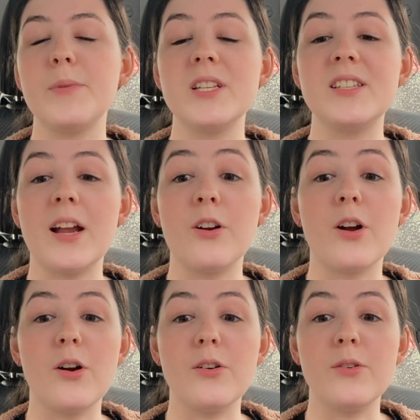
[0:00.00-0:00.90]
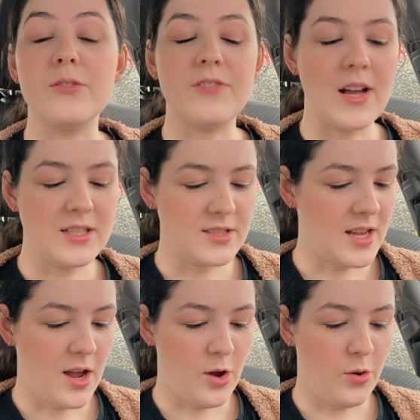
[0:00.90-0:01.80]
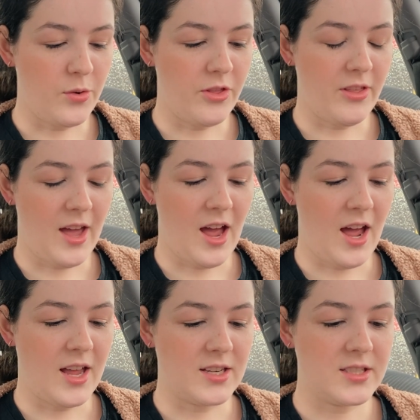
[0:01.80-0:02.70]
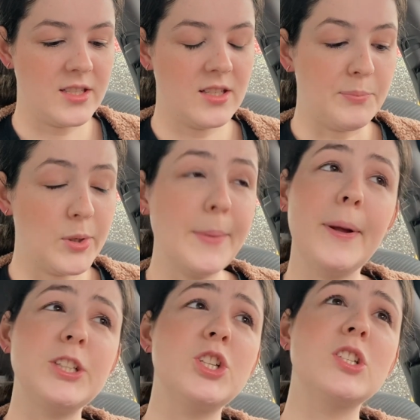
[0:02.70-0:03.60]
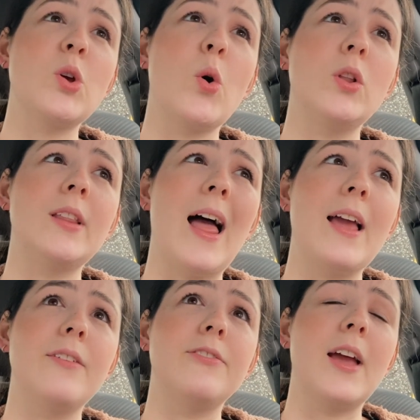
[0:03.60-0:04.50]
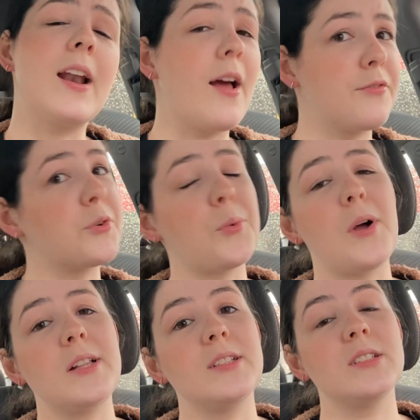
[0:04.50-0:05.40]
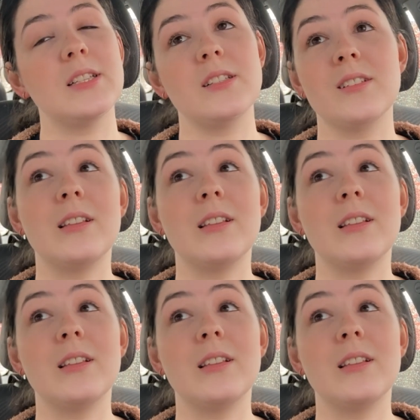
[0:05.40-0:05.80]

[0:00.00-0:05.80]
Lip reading: But Darrow finds out that pretty much his whole life and everyone's is a